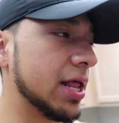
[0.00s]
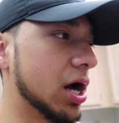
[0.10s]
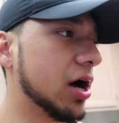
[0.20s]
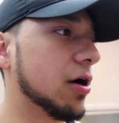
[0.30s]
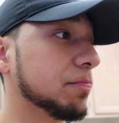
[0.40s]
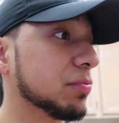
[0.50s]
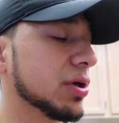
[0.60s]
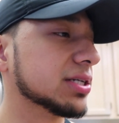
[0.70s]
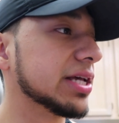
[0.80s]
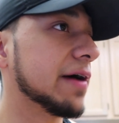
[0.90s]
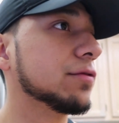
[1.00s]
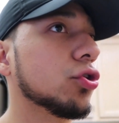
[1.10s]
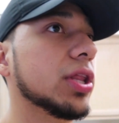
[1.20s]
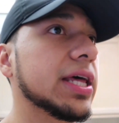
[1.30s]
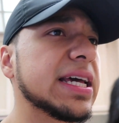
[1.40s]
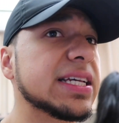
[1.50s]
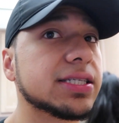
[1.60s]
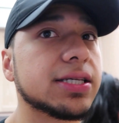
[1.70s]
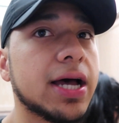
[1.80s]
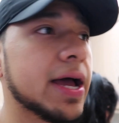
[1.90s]
Because after
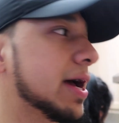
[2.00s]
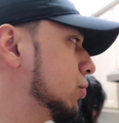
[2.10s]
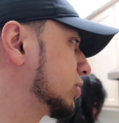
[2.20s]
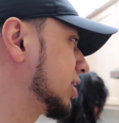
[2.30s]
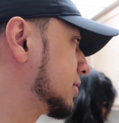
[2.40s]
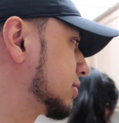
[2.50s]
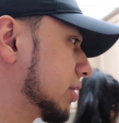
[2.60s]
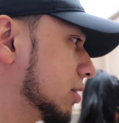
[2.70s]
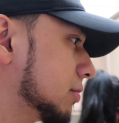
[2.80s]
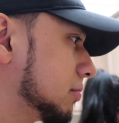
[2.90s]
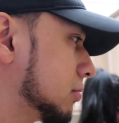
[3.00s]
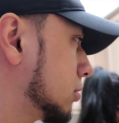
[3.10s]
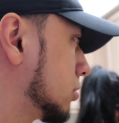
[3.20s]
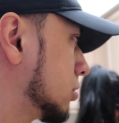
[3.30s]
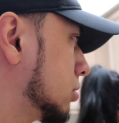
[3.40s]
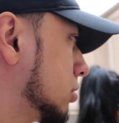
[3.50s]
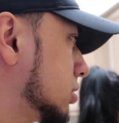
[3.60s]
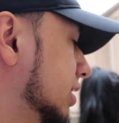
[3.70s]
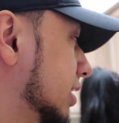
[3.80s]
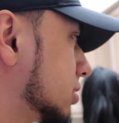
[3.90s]
this, what time is it right now, babe?
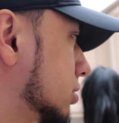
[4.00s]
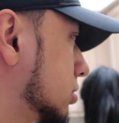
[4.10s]
6?